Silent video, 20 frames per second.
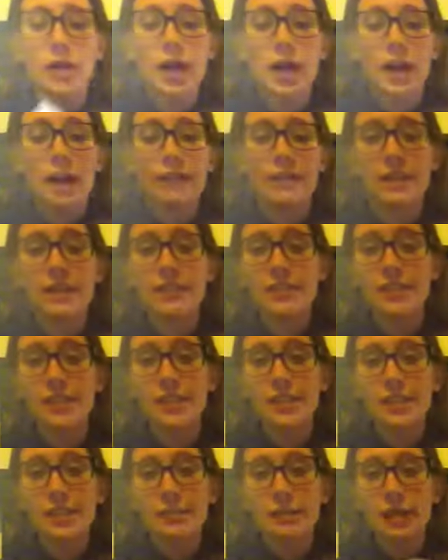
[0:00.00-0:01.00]
I've never
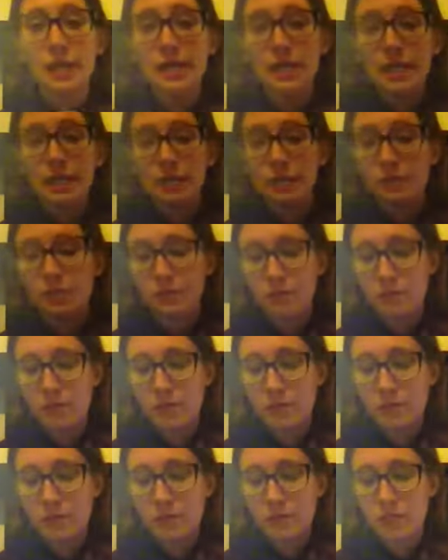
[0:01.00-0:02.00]
done Mania before.
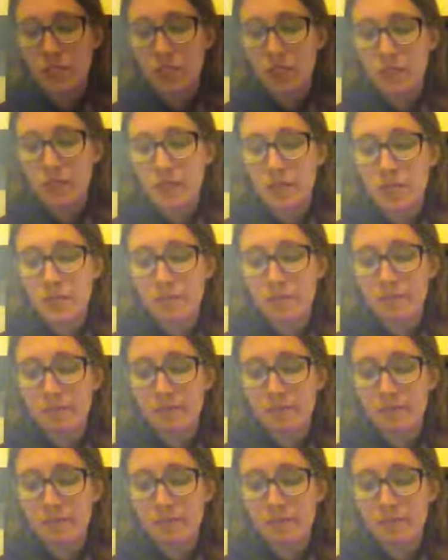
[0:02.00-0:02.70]
Just Mania.